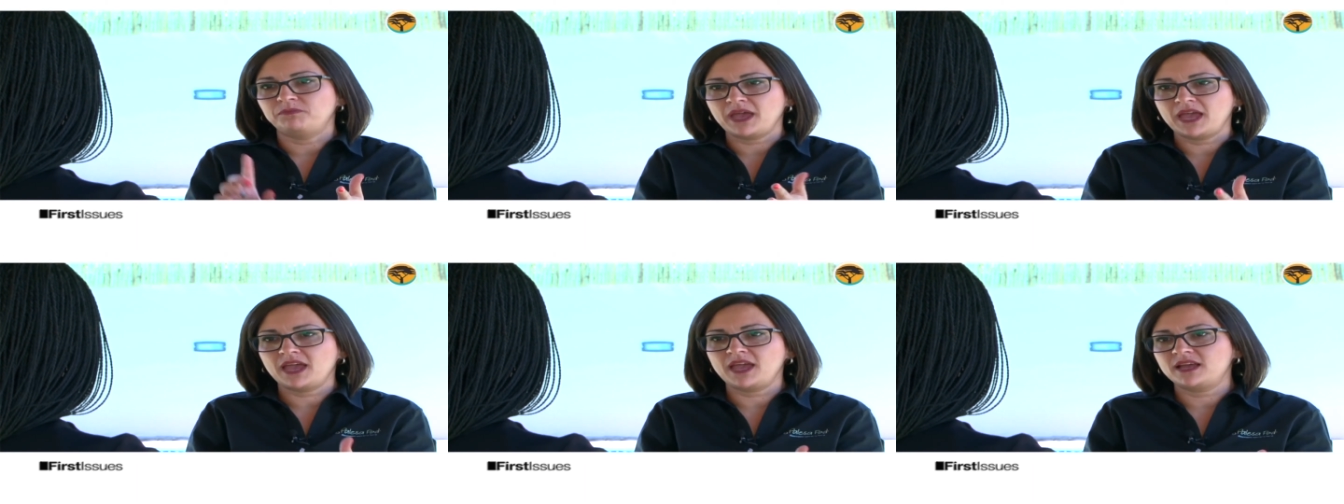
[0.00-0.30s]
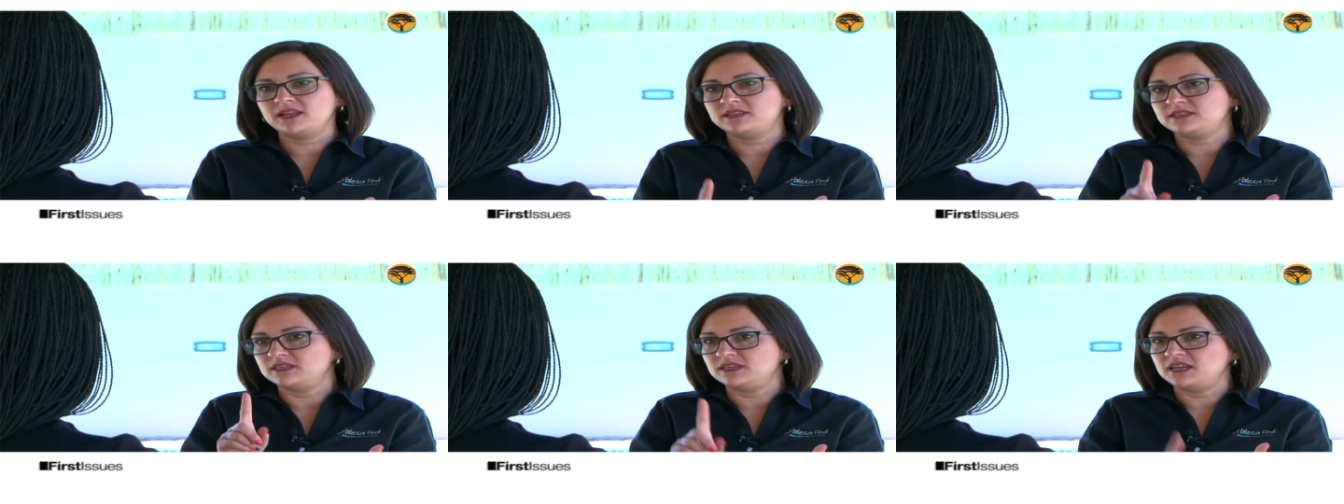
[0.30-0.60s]

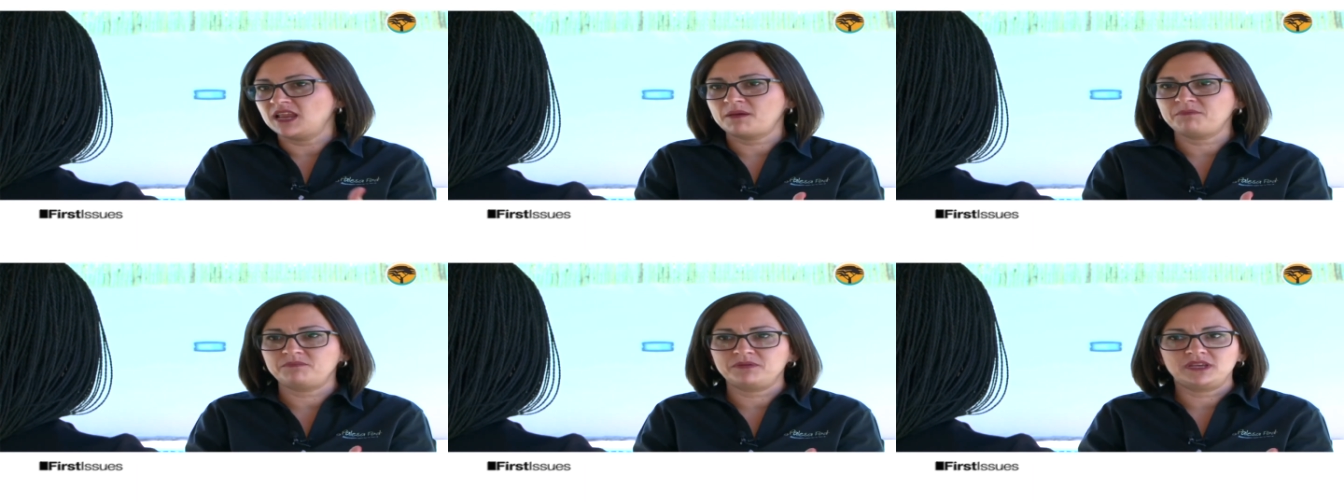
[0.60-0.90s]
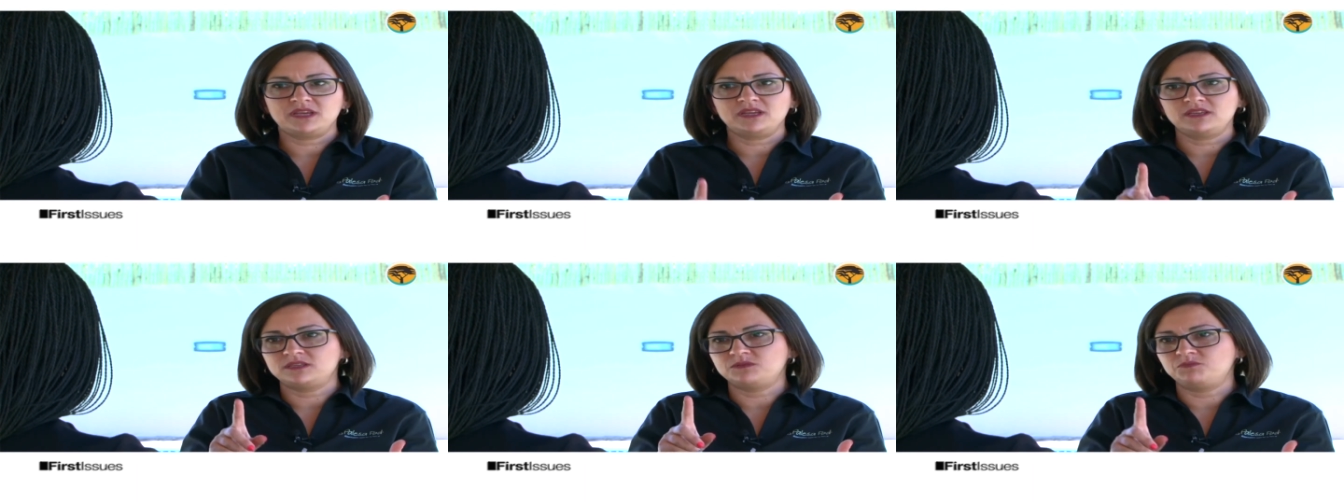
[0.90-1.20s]
pads,
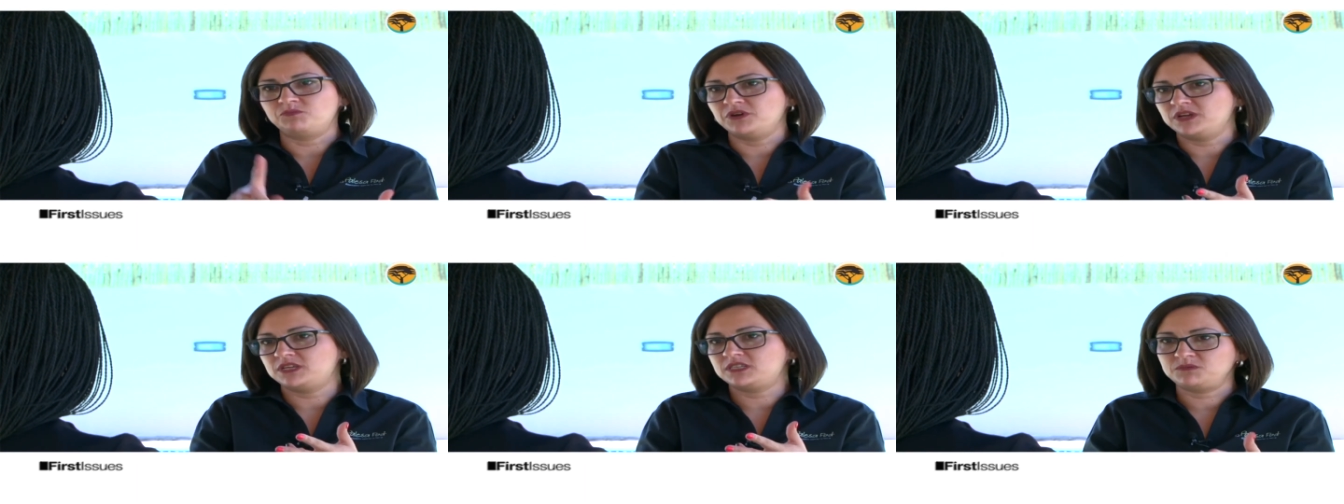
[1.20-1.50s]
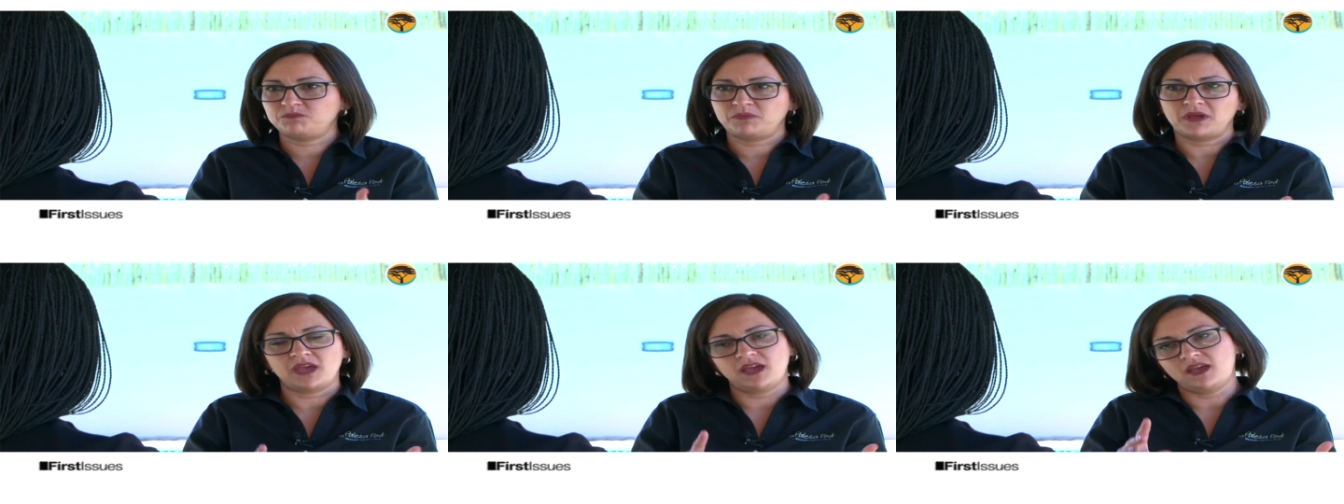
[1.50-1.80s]
nappies,
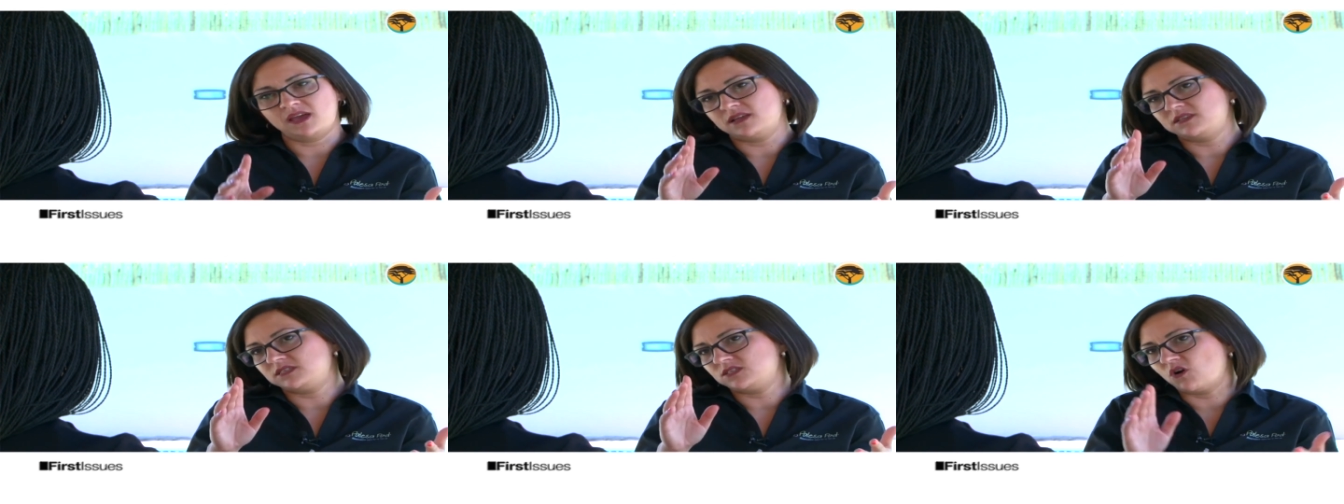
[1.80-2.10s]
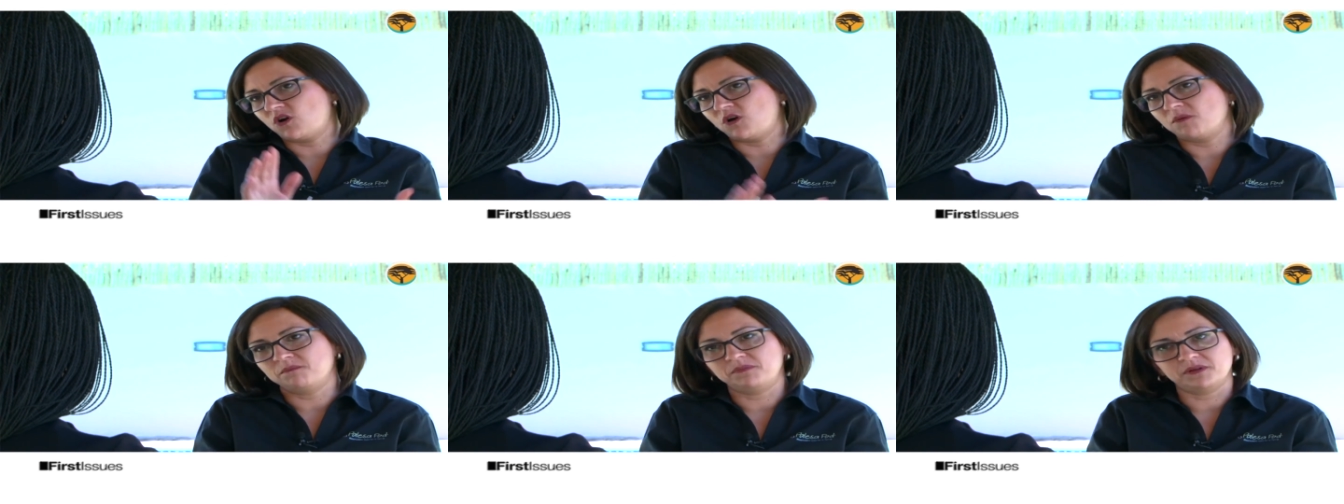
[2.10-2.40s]
breast pads,
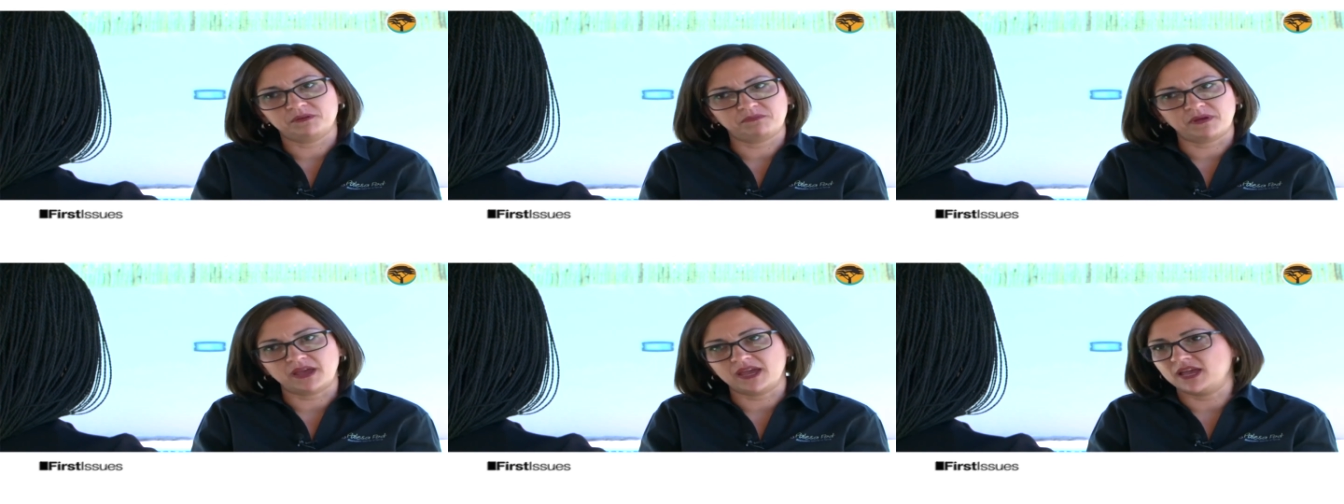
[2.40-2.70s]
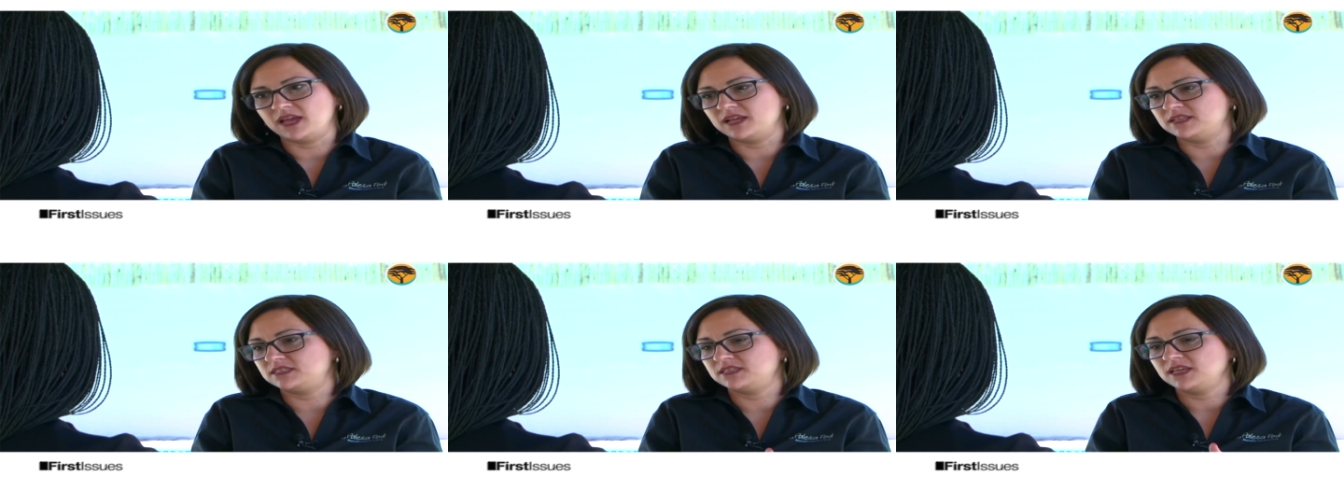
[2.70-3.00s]
armpit
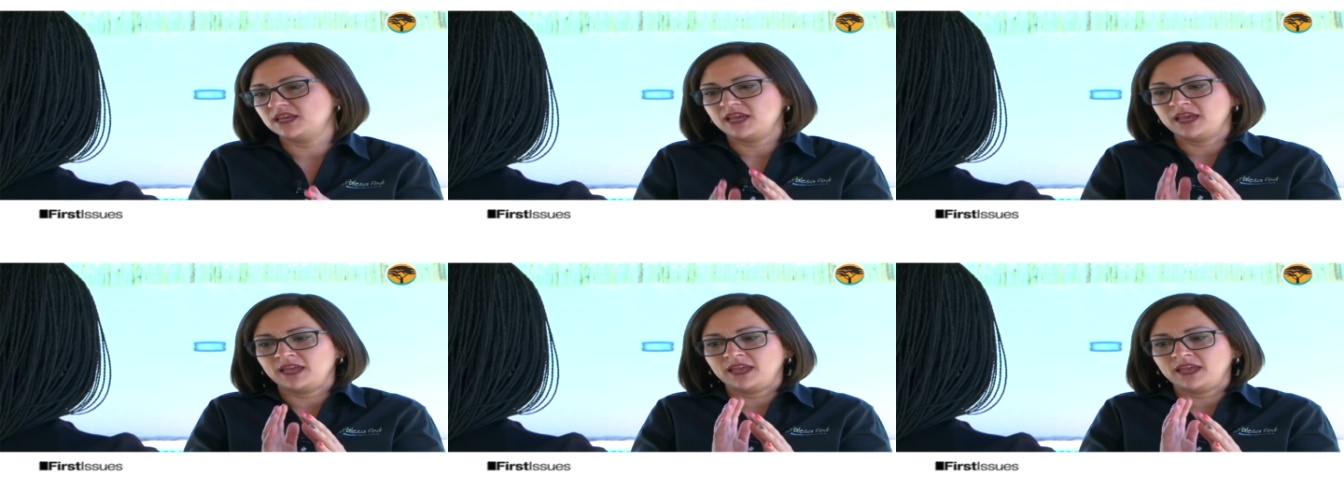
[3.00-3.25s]
pads.